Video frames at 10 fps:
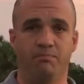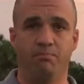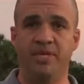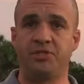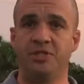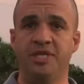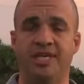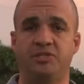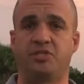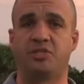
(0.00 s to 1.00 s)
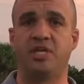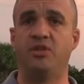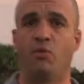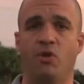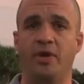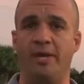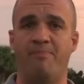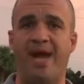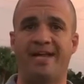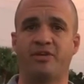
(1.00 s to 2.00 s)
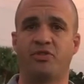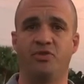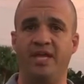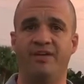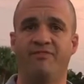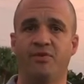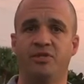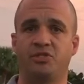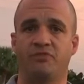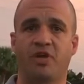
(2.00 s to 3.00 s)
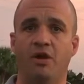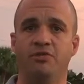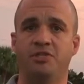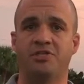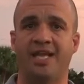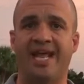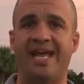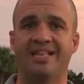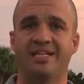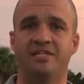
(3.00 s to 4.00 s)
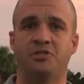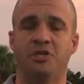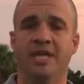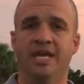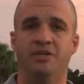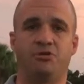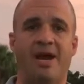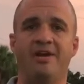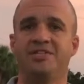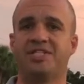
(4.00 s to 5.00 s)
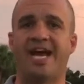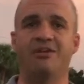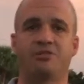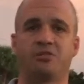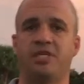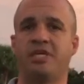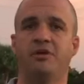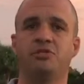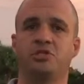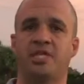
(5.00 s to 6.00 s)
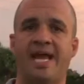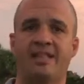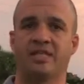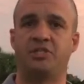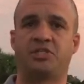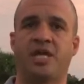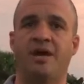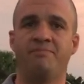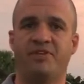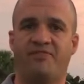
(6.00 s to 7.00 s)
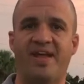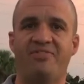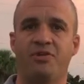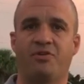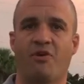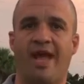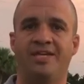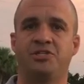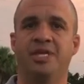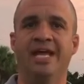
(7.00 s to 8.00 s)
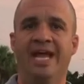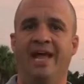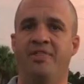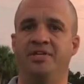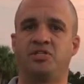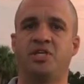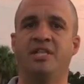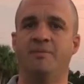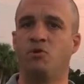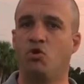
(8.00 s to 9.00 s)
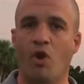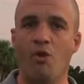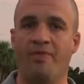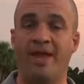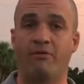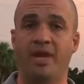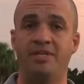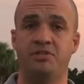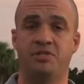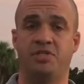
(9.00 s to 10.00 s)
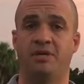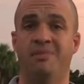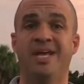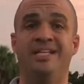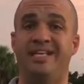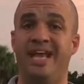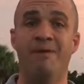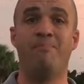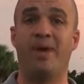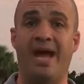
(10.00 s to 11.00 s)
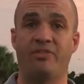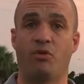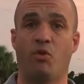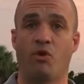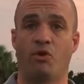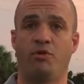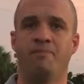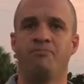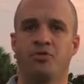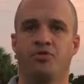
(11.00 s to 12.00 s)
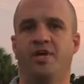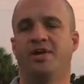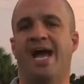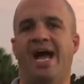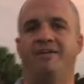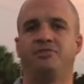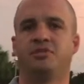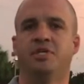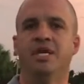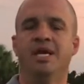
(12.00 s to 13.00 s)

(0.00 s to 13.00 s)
mission is to see the world impacted through the influence of coaches and athletes. So our desire is to see coaches and athletes come to faith in Christ and then to see them grow in that relationship to impact the world through their lives.